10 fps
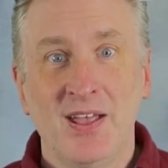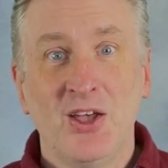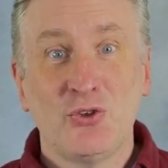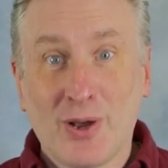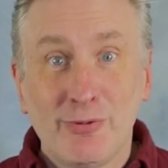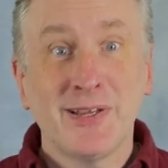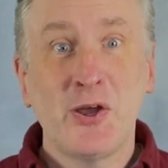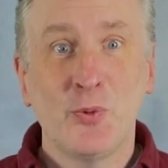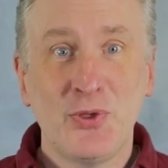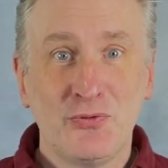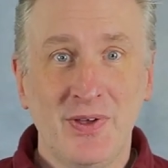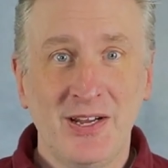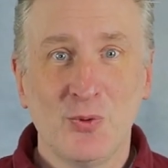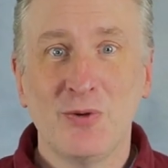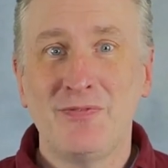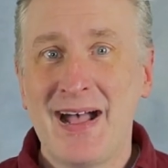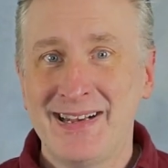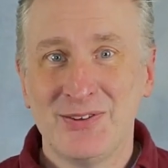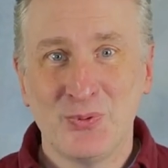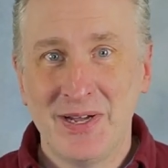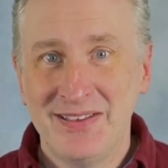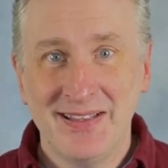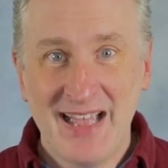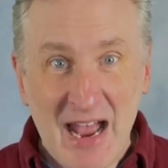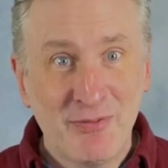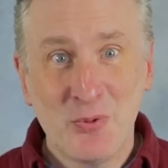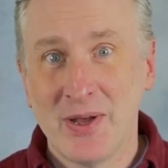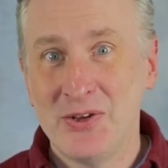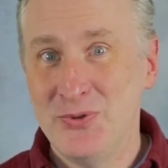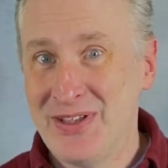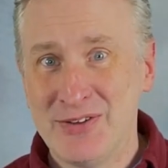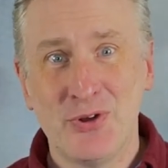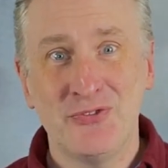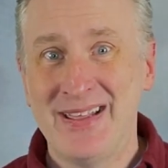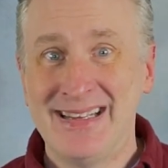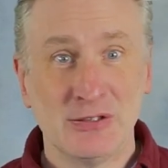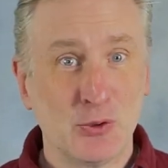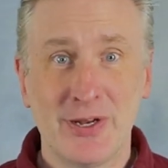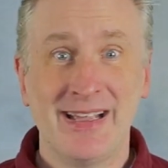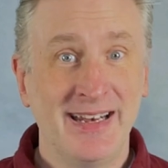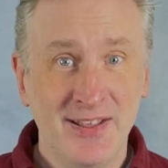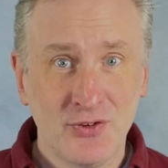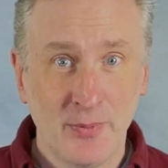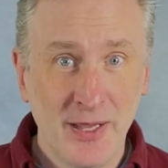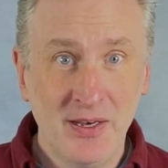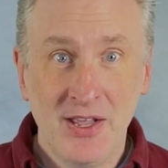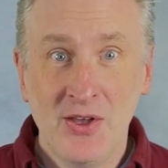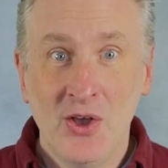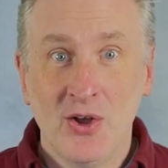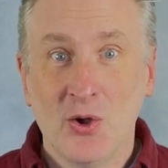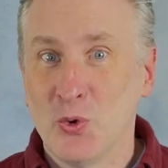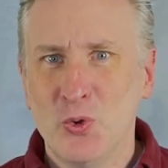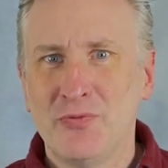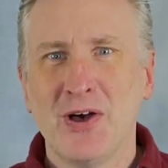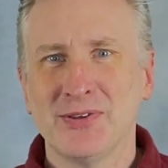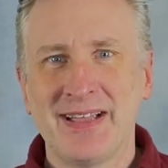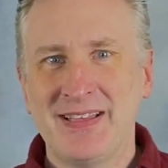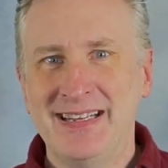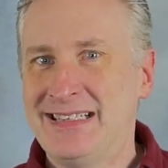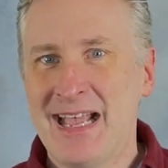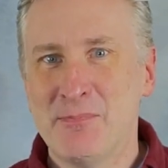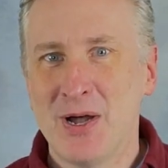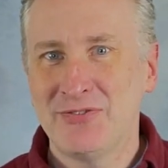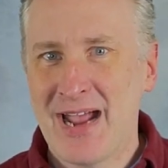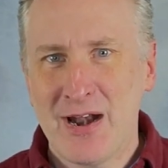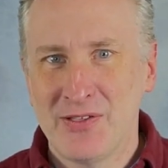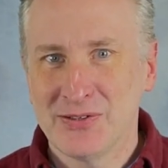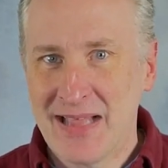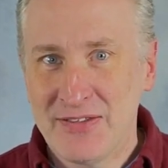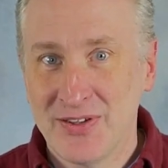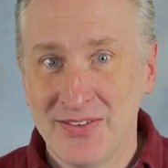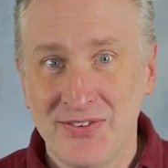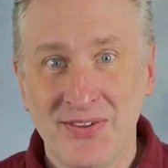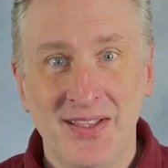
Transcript: So I really hope this video will find its way to everyone who's interested in learning an instrument or who felt like they didn't get much out of their lessons.